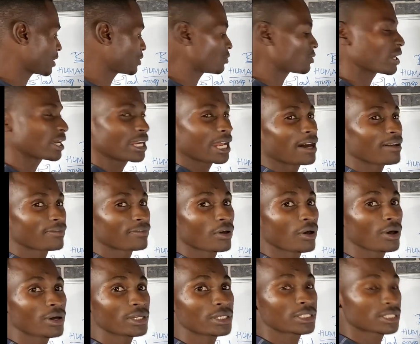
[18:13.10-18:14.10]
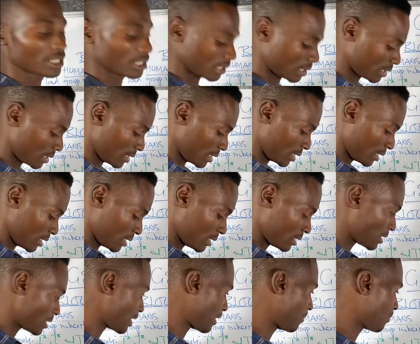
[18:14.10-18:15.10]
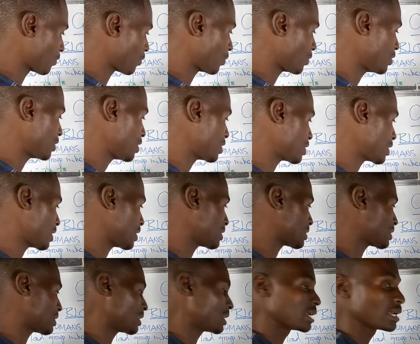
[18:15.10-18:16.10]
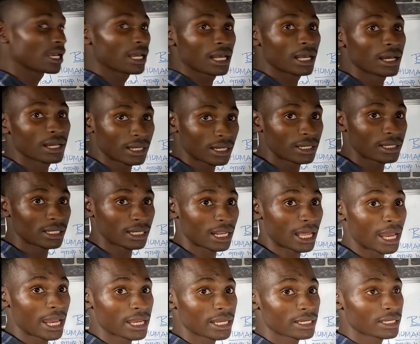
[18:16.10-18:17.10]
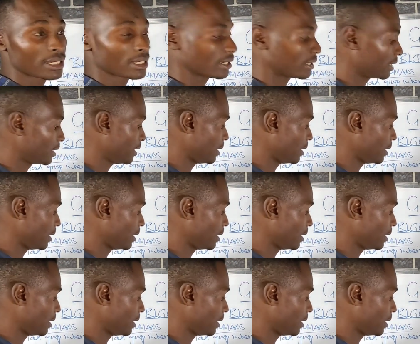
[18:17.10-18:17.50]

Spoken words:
that you can avoid some conditions like